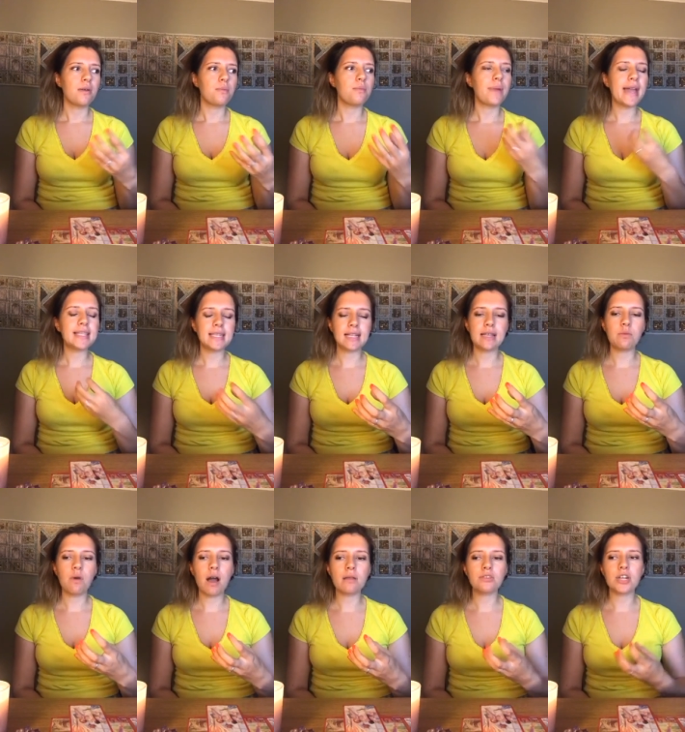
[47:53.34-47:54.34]
basically
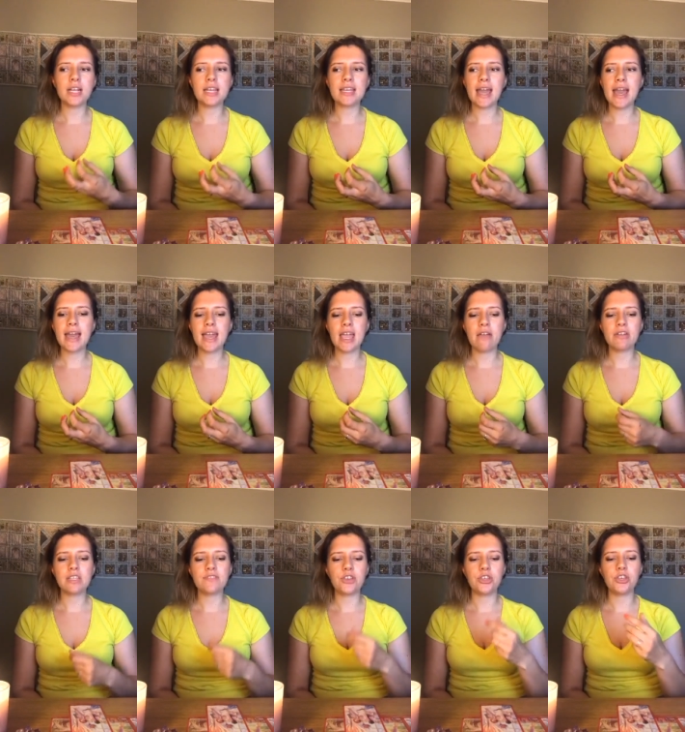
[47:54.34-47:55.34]
what I'm trying to get here
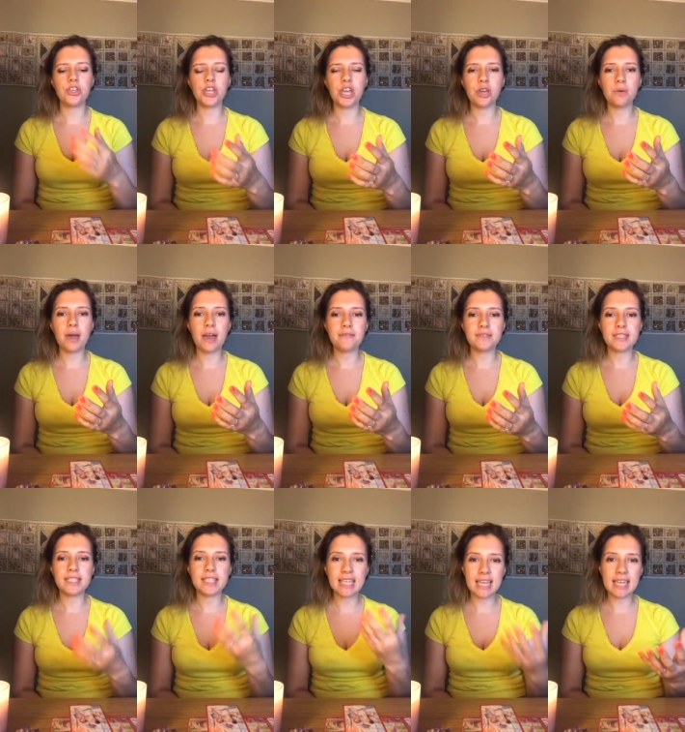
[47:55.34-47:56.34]
is that you have
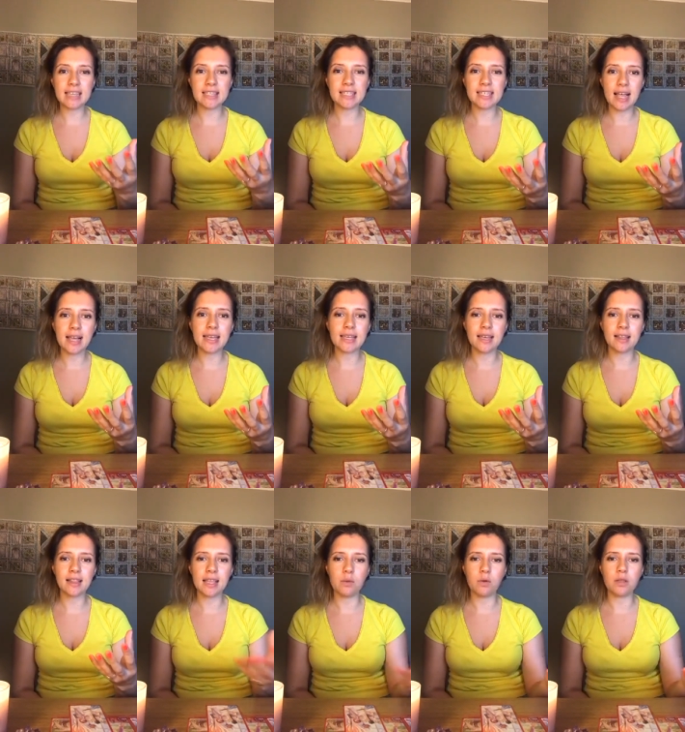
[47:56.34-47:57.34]
seen
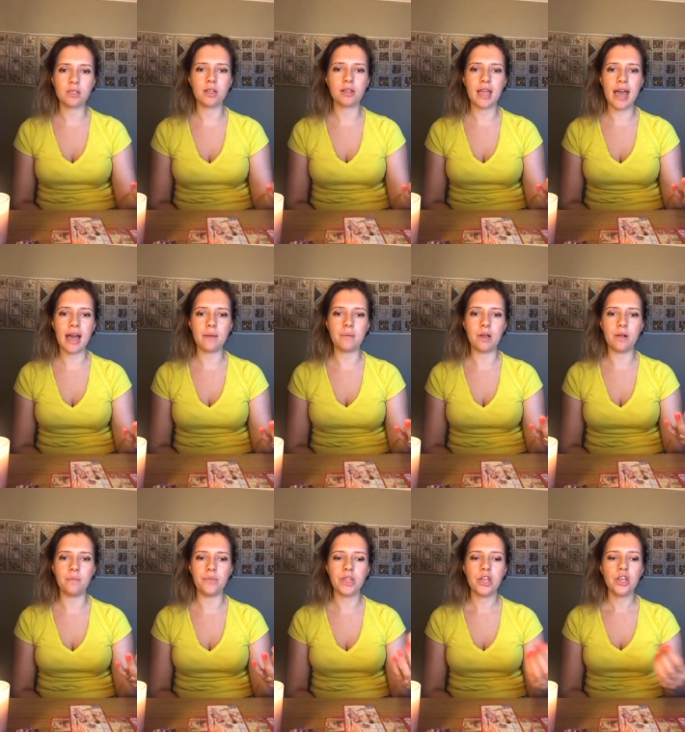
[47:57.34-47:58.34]
psychically what's going to
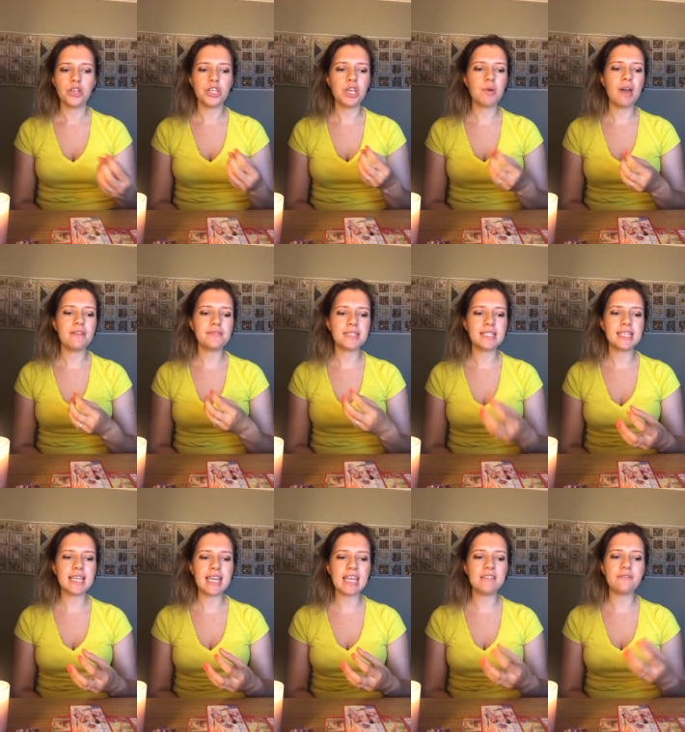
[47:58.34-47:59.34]
happen. You have
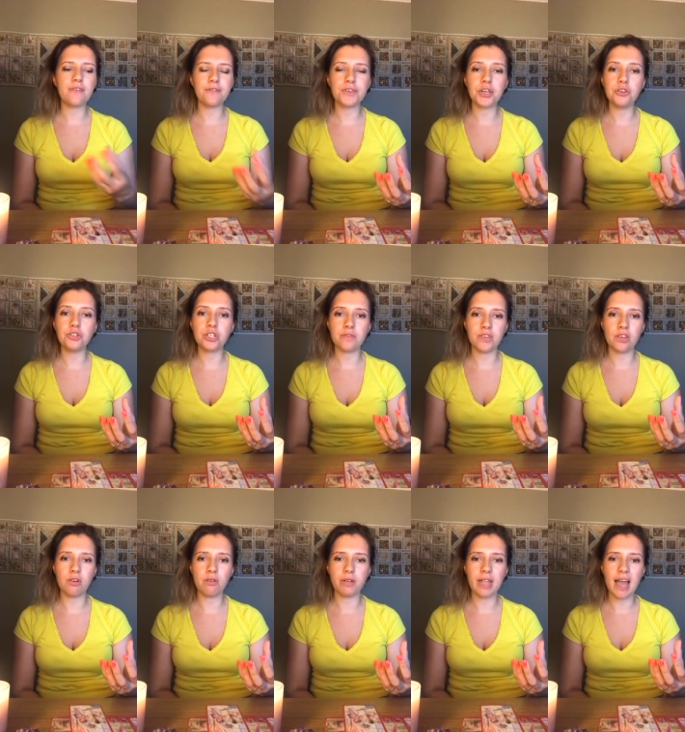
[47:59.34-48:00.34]
seen the future that
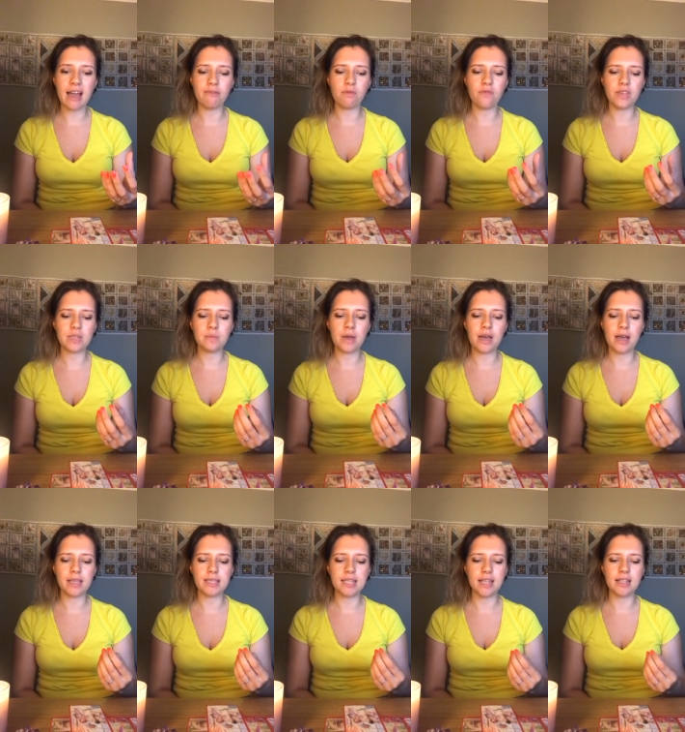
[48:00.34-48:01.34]
you're going to have with this
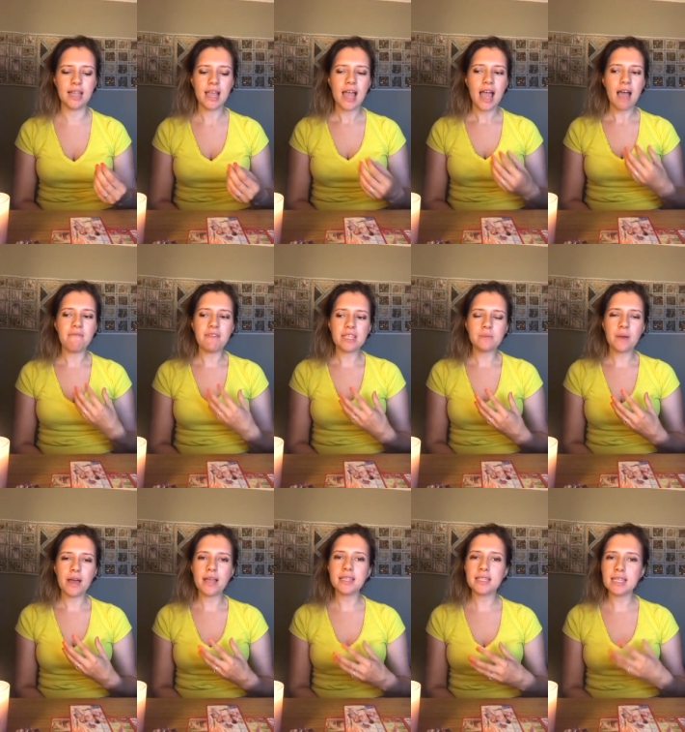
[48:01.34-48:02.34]
person. And this
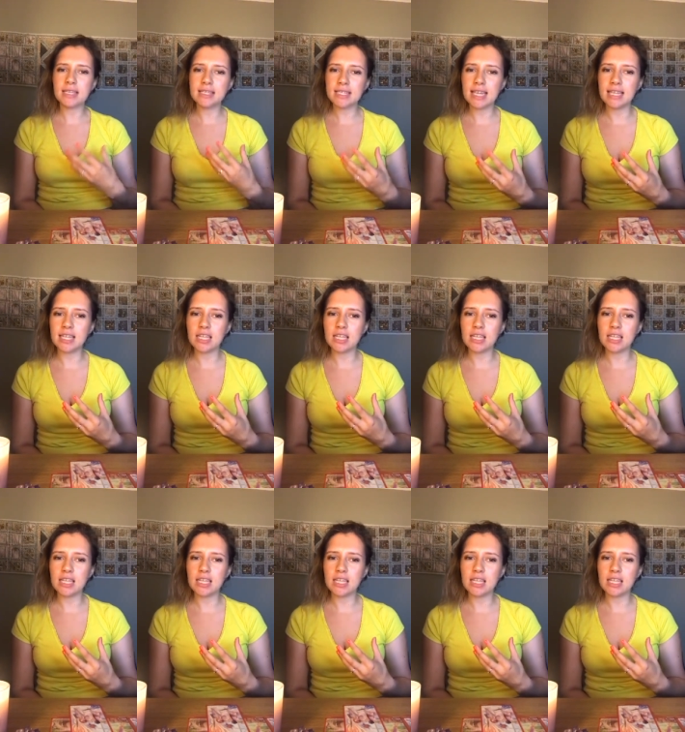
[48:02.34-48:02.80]
person has seen